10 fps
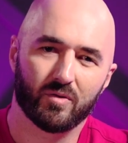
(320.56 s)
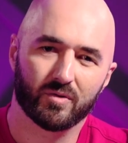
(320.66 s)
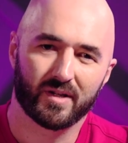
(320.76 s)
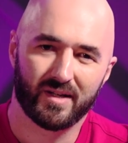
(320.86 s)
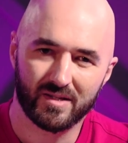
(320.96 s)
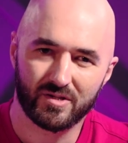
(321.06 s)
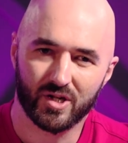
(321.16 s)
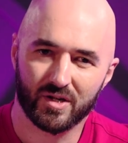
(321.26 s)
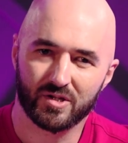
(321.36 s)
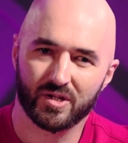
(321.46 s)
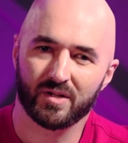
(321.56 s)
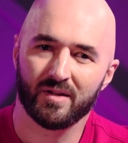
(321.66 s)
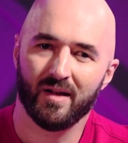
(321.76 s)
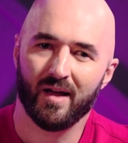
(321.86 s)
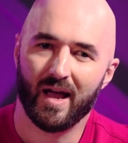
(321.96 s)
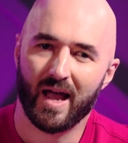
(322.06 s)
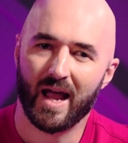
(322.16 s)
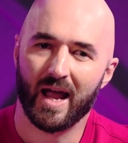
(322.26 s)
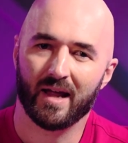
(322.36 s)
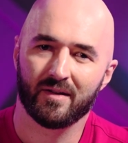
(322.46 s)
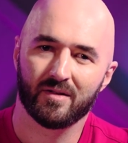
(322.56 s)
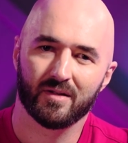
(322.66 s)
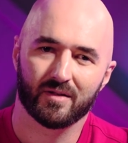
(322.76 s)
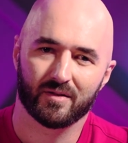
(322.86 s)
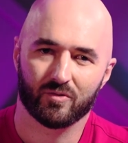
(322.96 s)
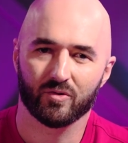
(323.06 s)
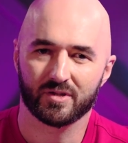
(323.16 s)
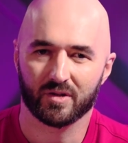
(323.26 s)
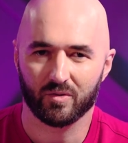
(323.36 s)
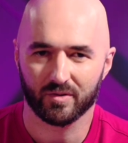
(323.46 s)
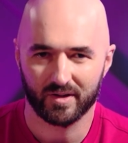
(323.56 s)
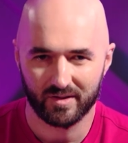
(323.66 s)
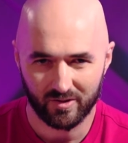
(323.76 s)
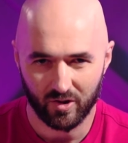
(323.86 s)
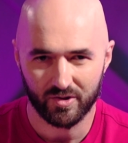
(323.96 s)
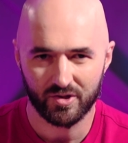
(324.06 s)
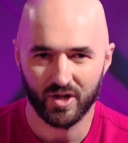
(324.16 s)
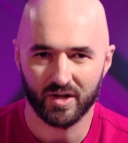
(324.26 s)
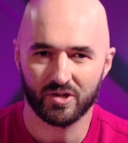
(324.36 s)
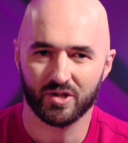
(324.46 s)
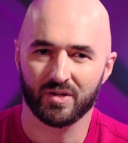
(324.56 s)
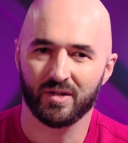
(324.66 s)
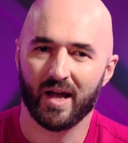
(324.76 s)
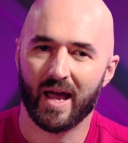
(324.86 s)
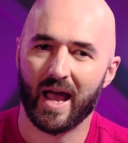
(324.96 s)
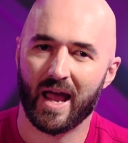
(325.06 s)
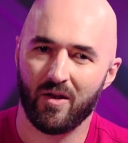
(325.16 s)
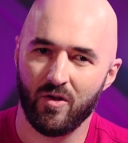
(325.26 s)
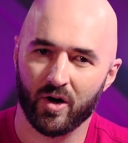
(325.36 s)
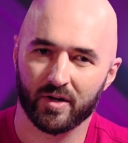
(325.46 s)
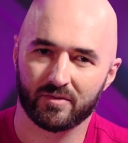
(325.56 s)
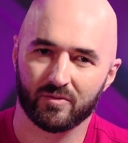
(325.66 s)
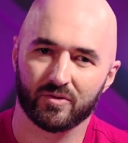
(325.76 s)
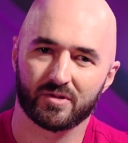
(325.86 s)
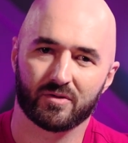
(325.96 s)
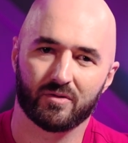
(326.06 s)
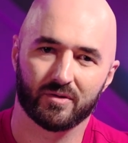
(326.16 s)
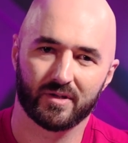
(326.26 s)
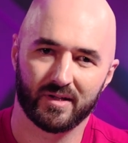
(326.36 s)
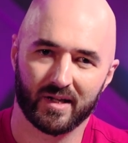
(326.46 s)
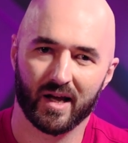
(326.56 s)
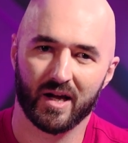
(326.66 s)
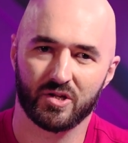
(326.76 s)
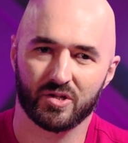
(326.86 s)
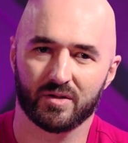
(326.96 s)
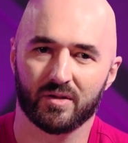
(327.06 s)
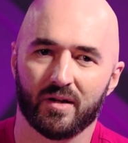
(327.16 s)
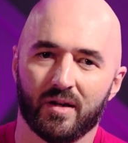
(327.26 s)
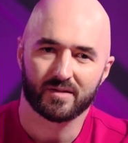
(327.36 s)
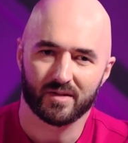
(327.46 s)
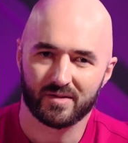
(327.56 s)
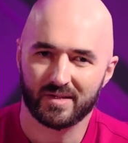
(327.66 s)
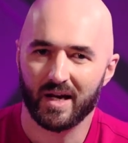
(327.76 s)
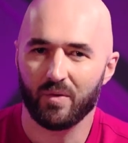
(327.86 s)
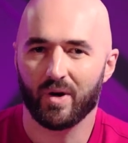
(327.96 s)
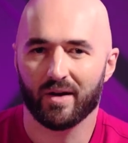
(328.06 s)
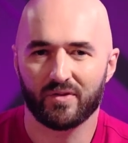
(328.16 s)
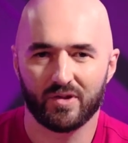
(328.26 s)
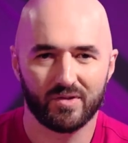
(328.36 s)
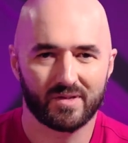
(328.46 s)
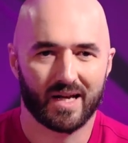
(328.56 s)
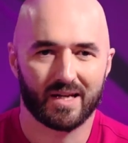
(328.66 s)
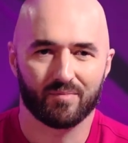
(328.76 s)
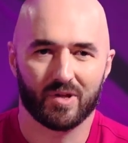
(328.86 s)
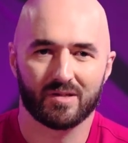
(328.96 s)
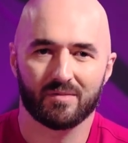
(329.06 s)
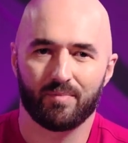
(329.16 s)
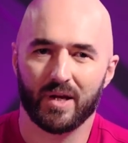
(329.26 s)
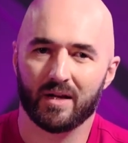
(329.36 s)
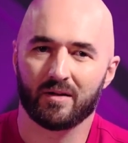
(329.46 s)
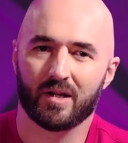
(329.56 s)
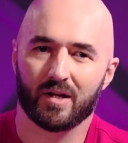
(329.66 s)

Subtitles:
called a disjunction, and also called a conjunction, and not, also called a negation. So say we have two statements, P and